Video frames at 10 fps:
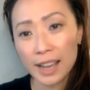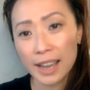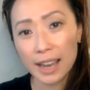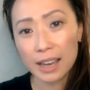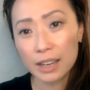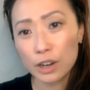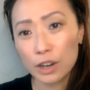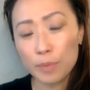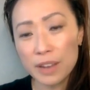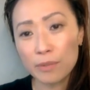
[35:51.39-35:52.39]
you
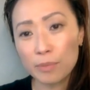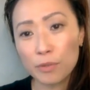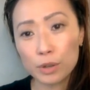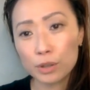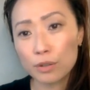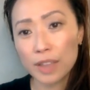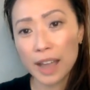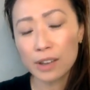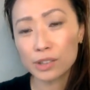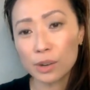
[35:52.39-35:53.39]
know, even before
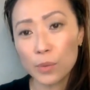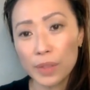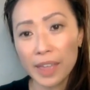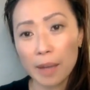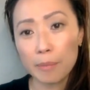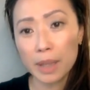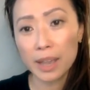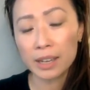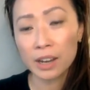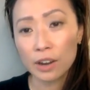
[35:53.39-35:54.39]
2000 on what that
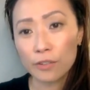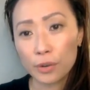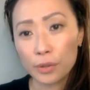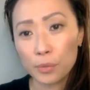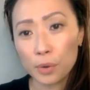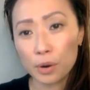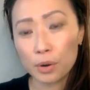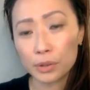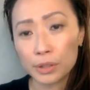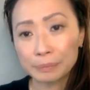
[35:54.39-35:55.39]
meant for the world.